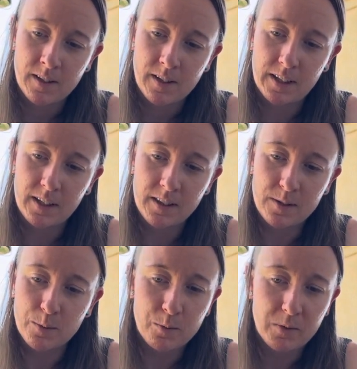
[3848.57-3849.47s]
I get
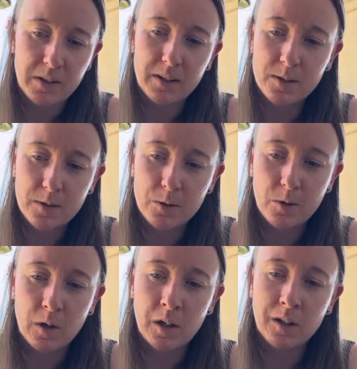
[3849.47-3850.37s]
this really
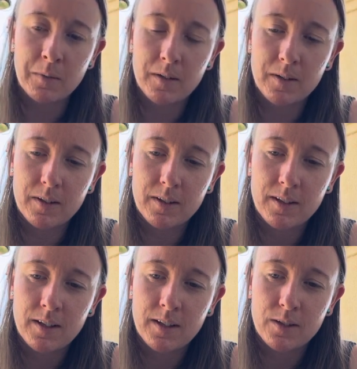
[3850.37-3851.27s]
strong
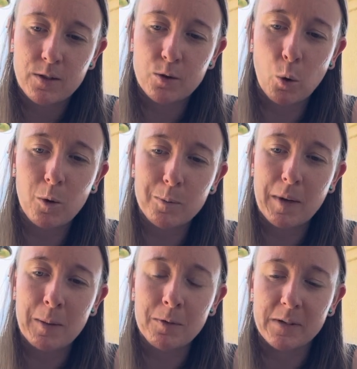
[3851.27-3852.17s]
soul
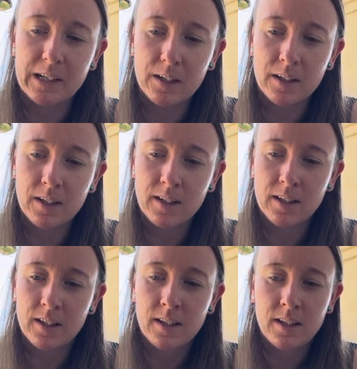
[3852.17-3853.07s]
memory
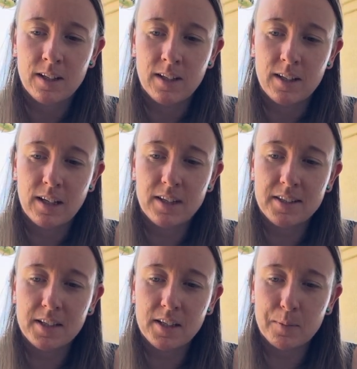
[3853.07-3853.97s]
it
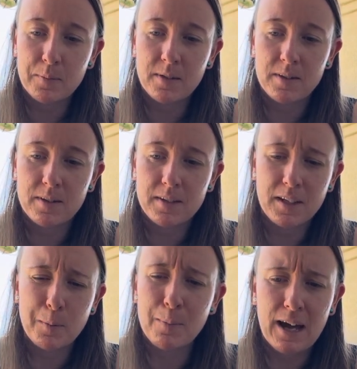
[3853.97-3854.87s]
is like a it's like
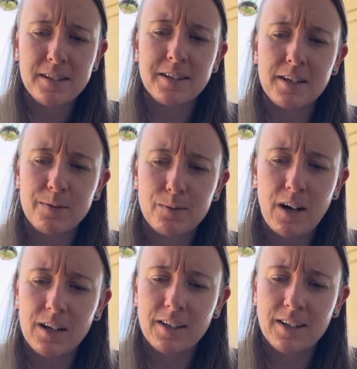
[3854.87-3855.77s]
a past life
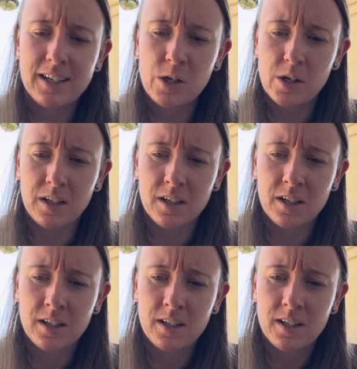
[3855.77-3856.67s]
recognition
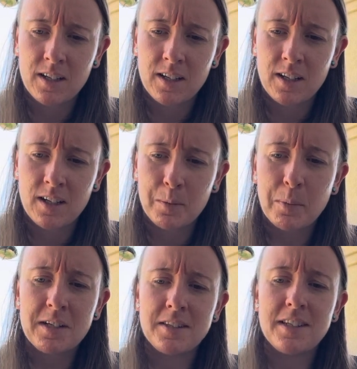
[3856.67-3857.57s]

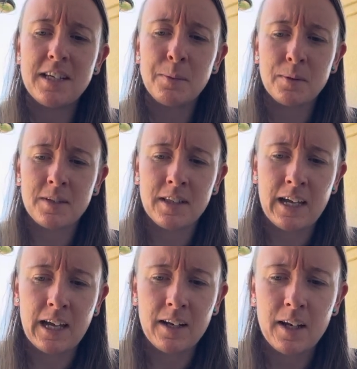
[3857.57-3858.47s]
but it's deeper than
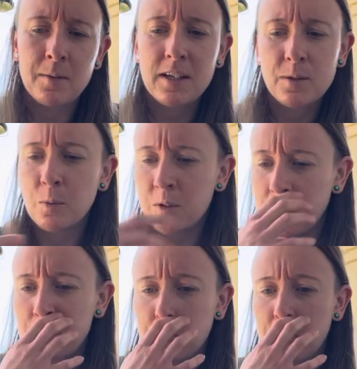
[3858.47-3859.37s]
that I, that's one
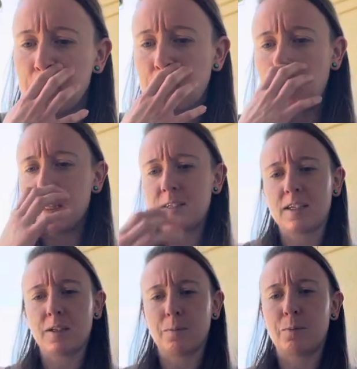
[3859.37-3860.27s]
level of it it's
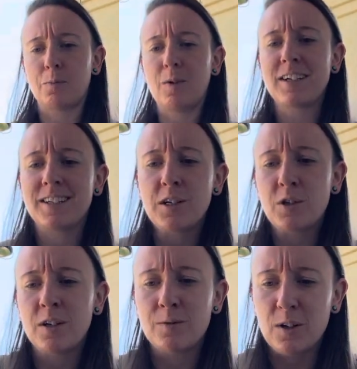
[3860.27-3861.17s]
like a
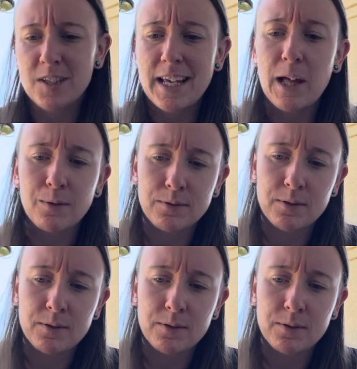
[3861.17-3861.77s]
recognition of ourself